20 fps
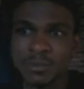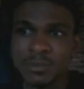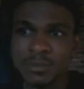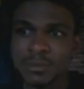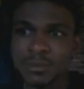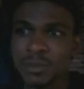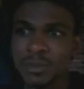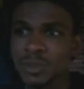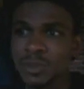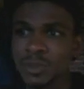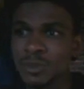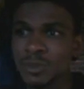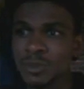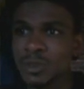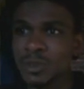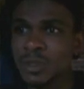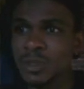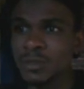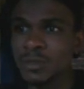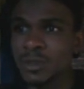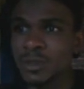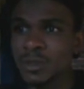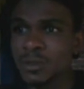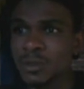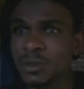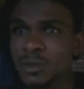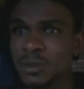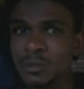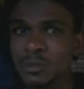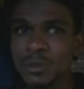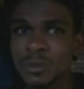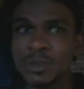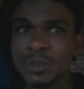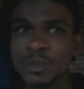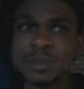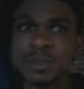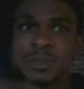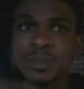put in whatever you want to put in.